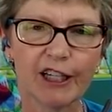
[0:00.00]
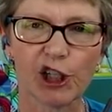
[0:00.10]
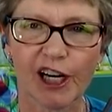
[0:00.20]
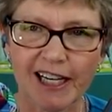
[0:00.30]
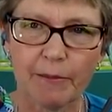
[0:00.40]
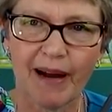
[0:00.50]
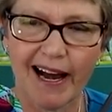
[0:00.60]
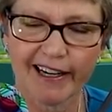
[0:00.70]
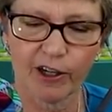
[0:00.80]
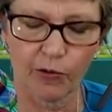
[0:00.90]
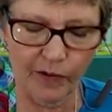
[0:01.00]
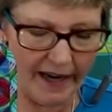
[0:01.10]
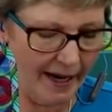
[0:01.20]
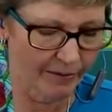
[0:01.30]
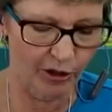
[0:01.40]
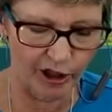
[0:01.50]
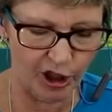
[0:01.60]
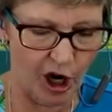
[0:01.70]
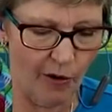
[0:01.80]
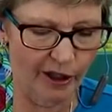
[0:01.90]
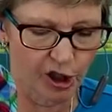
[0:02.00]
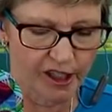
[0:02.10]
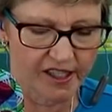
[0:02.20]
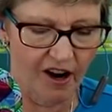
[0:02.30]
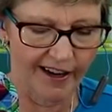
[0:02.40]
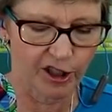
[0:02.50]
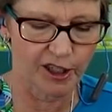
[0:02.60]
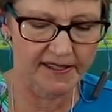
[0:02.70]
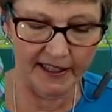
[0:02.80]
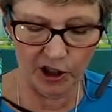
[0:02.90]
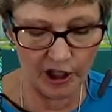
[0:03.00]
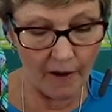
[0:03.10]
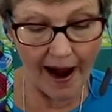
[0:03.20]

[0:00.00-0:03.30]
Jinny Beyer came to a show and she saw it and she said, you know,